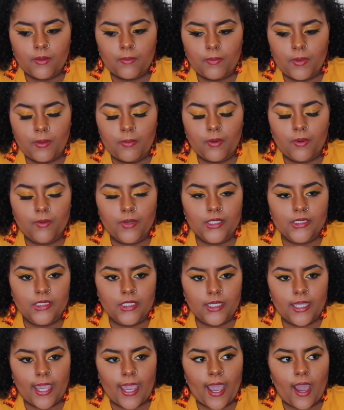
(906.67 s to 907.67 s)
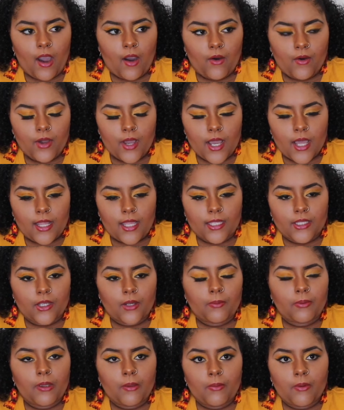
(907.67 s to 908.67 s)
people reaching out like
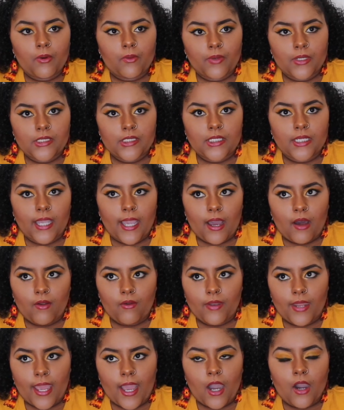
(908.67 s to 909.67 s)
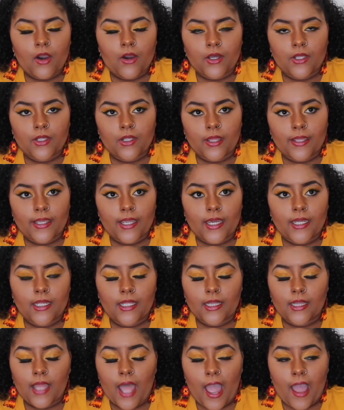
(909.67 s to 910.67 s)
there are people reaching out now and they're like
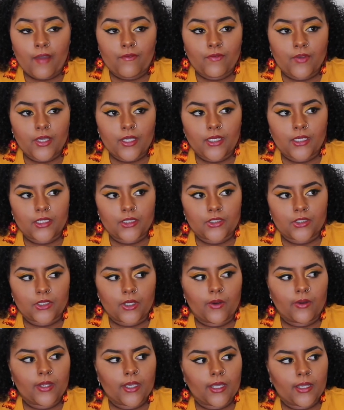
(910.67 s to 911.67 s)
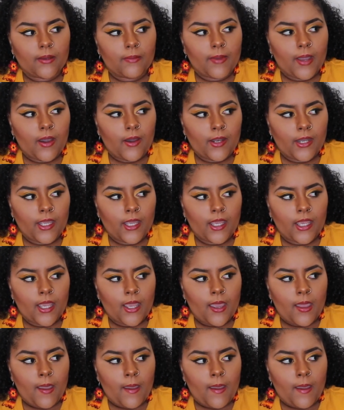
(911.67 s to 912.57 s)
kind of laughing and joking about it